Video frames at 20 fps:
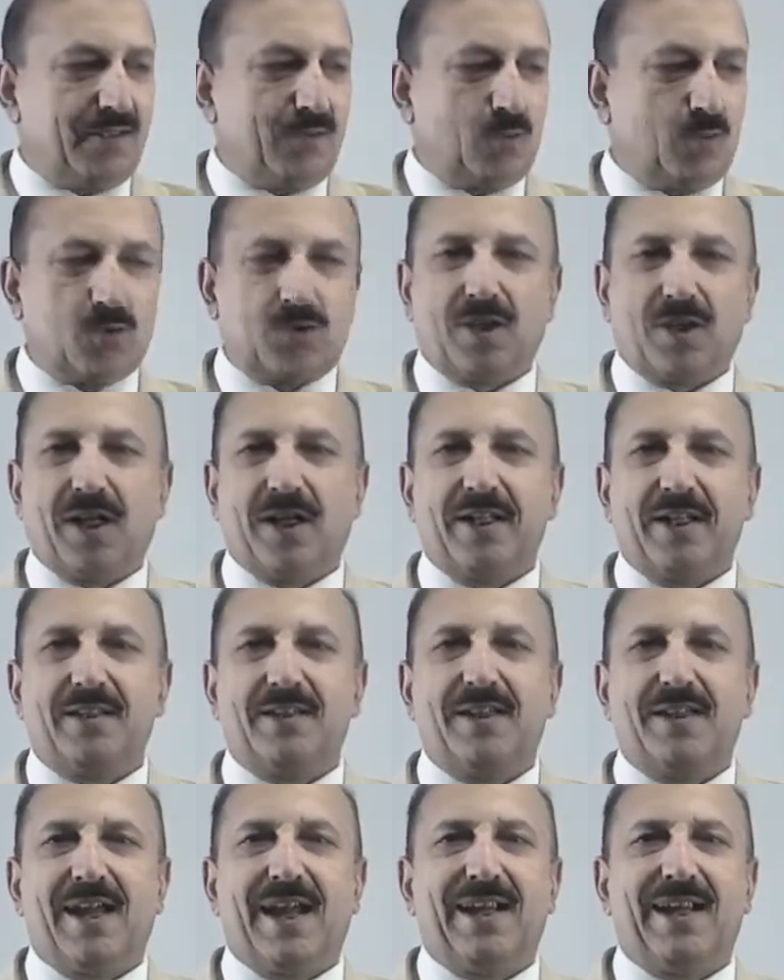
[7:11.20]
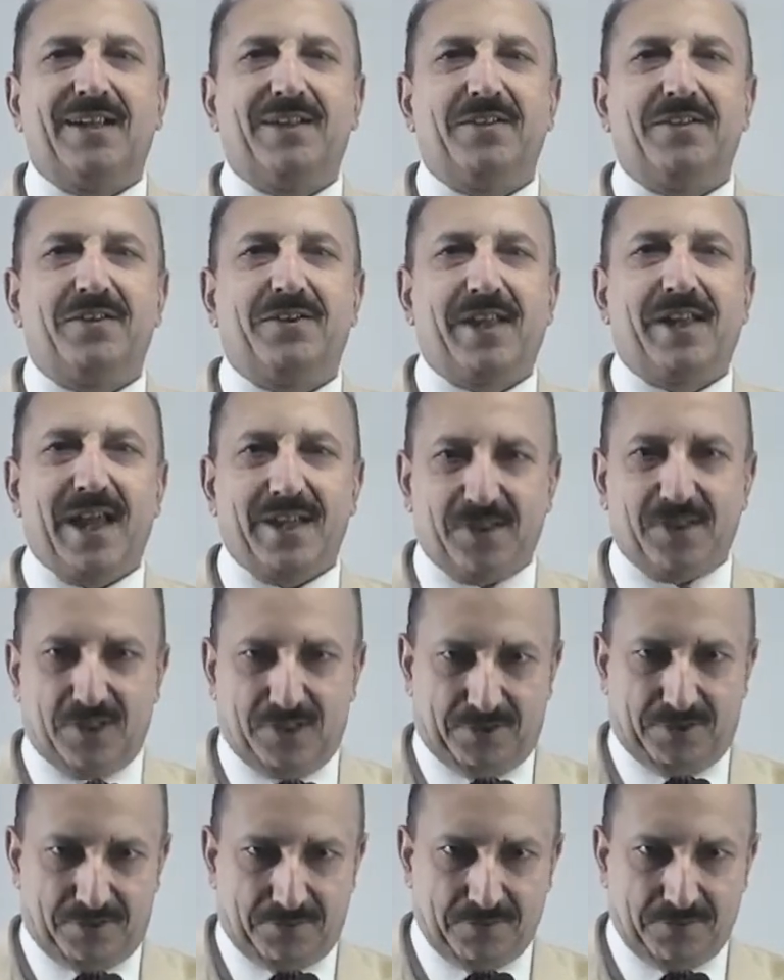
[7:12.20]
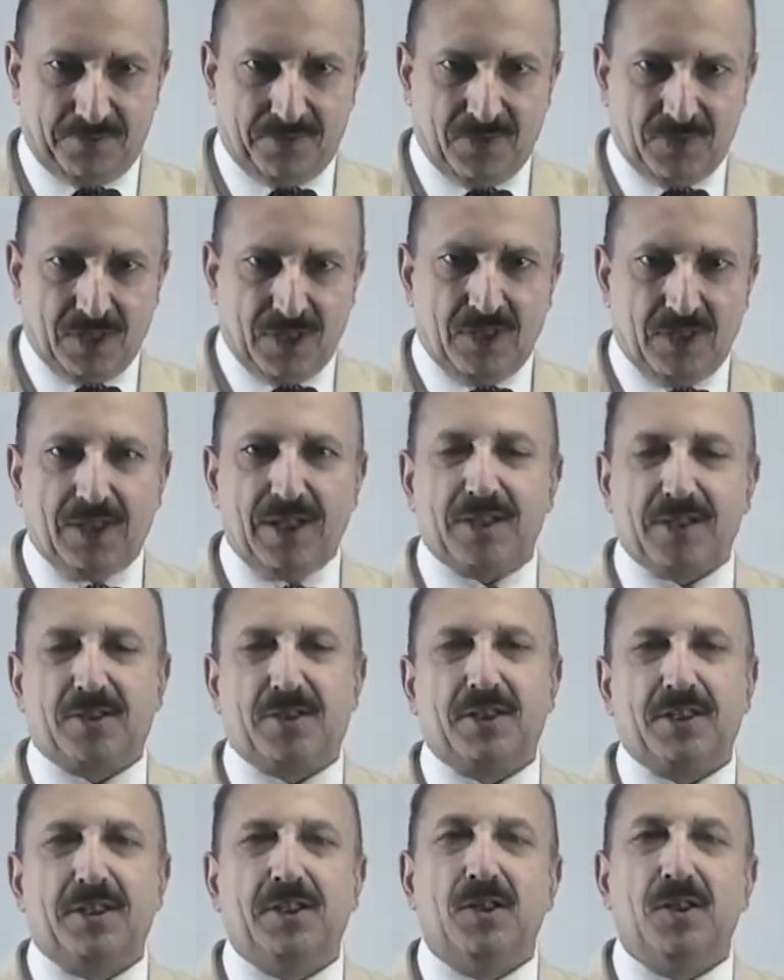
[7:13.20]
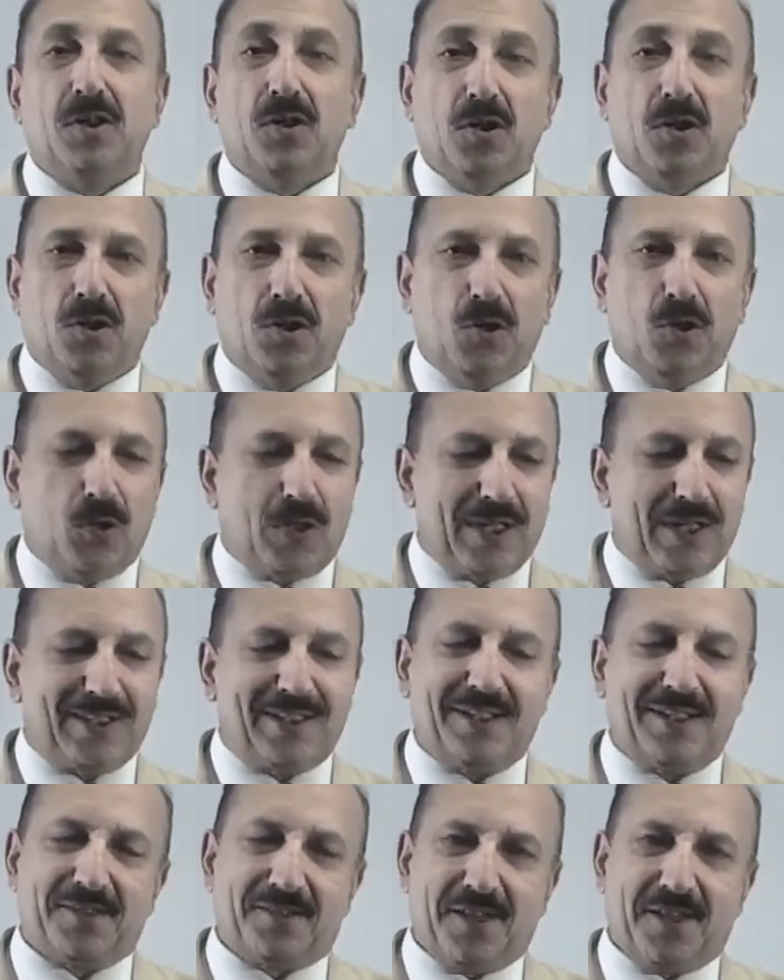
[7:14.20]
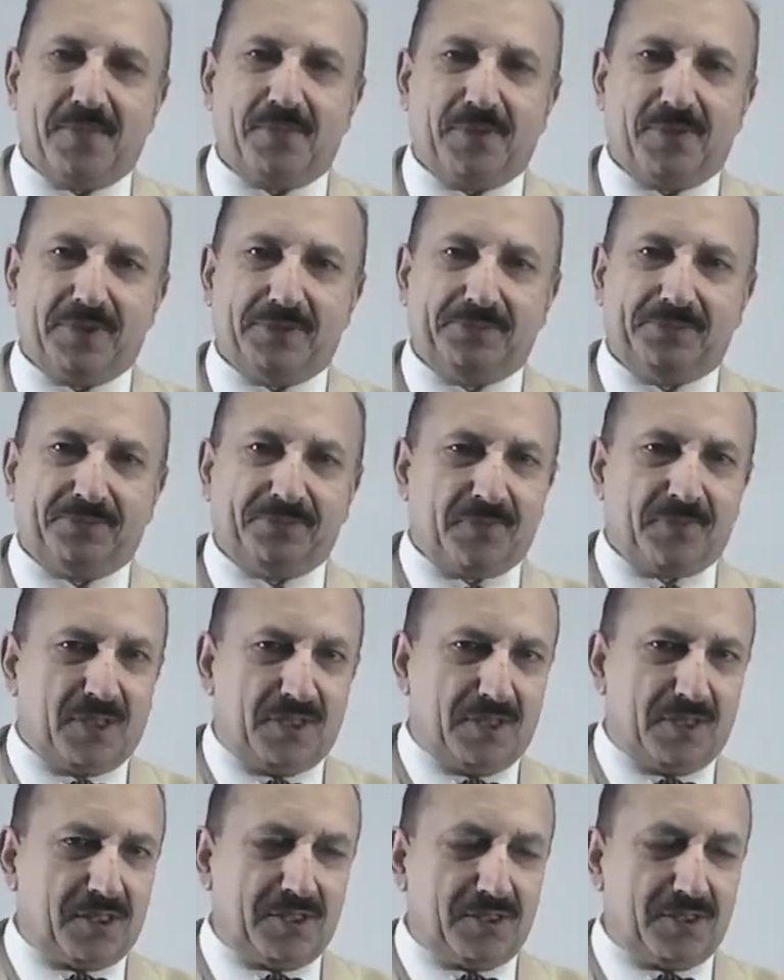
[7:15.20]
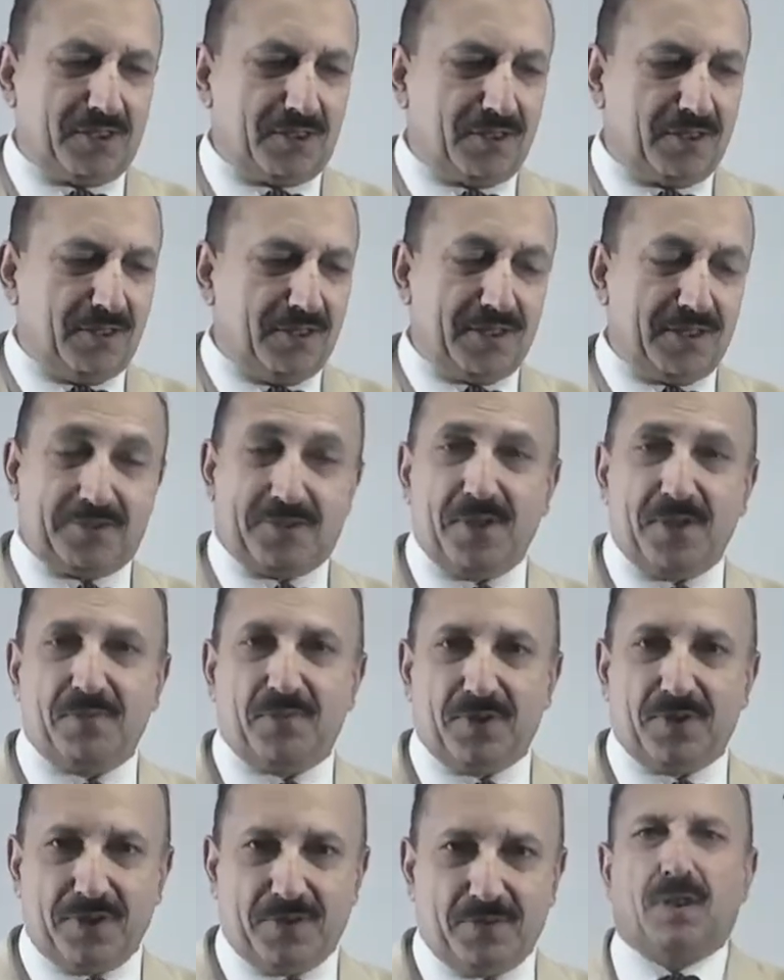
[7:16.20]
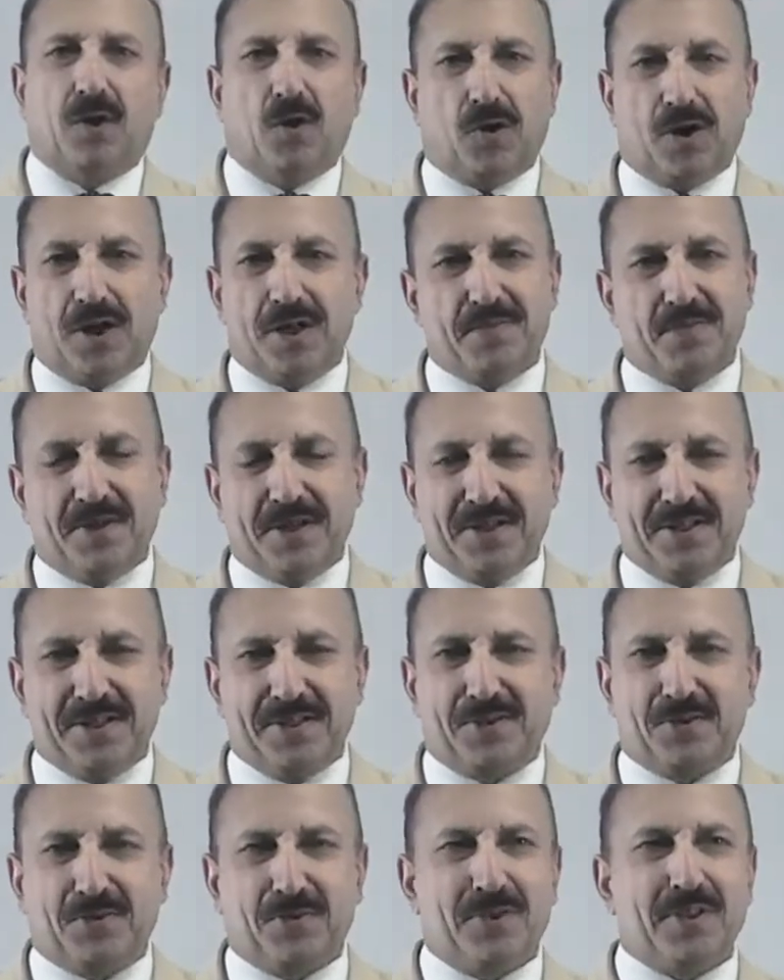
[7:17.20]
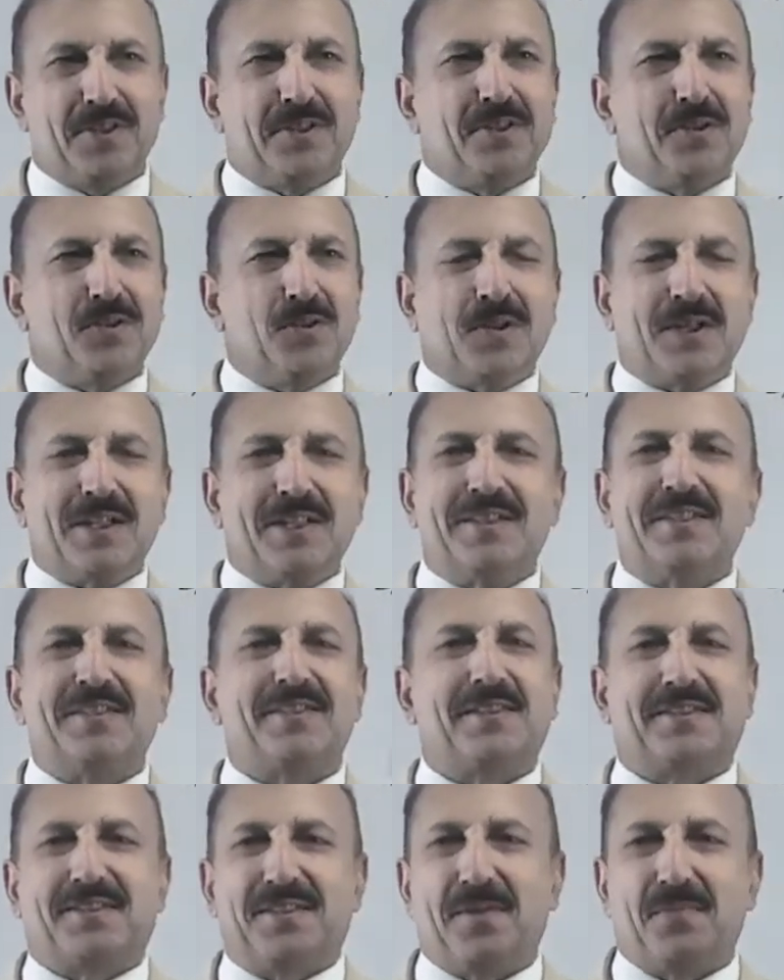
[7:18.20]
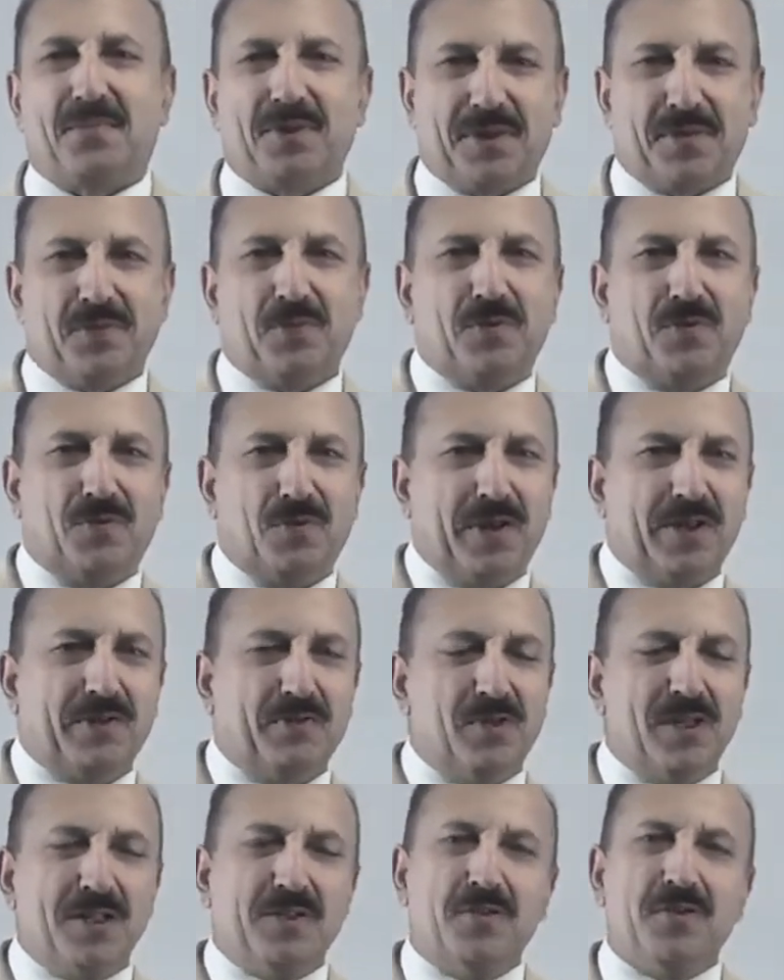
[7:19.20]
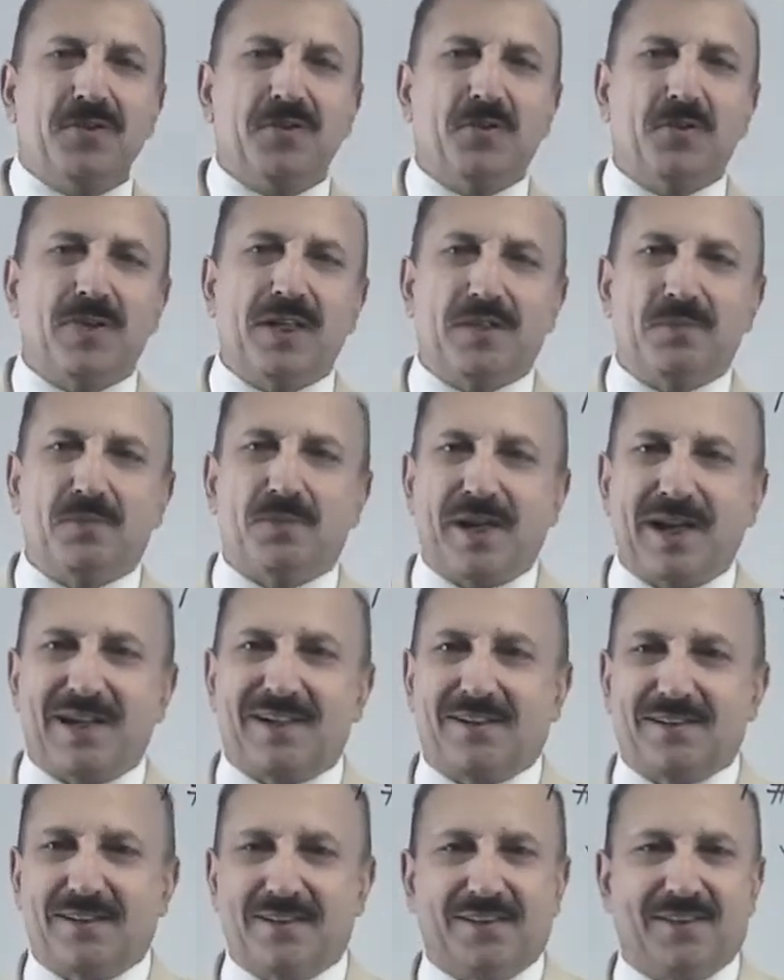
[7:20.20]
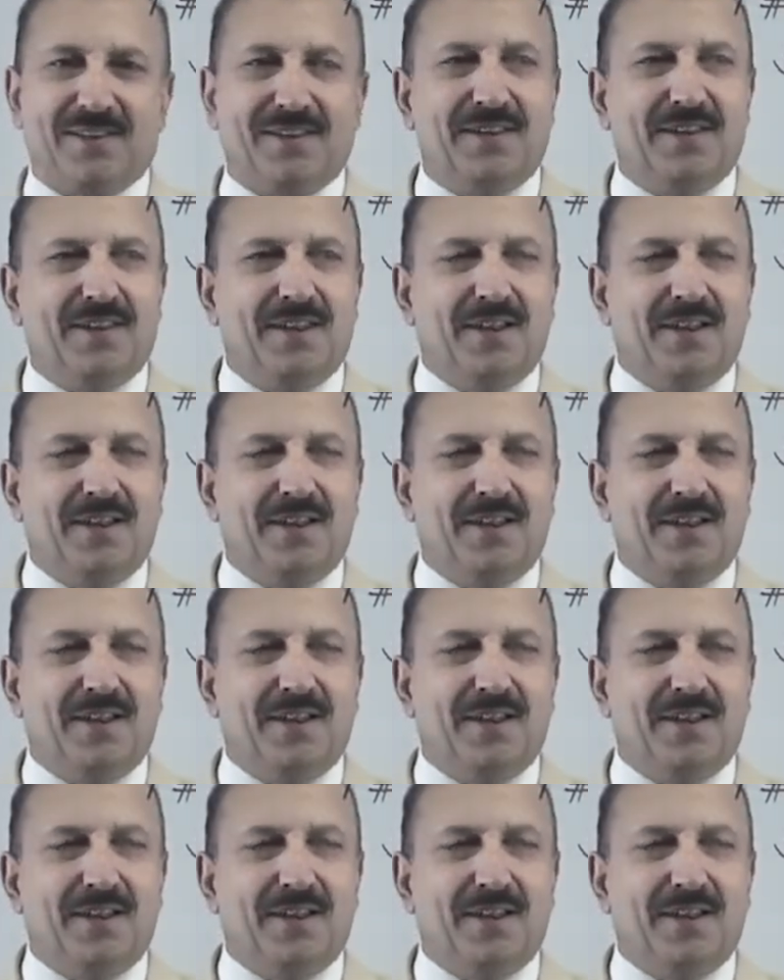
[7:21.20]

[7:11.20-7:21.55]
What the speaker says: cosine and tangents. Let's see, look at the example. This is example number. Alright, my dear students, look at this example number 1. We are going to get practice